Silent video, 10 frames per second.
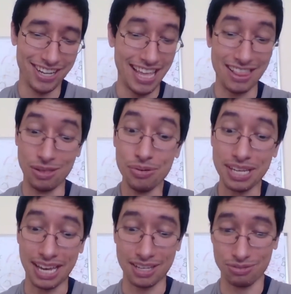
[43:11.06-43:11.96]
and that
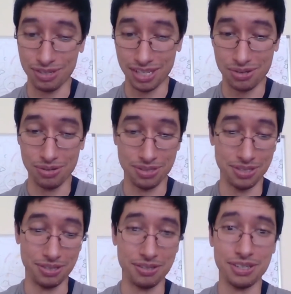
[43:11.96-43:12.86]
Lugia is really cool
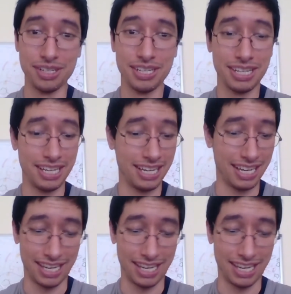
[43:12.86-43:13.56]
too. I,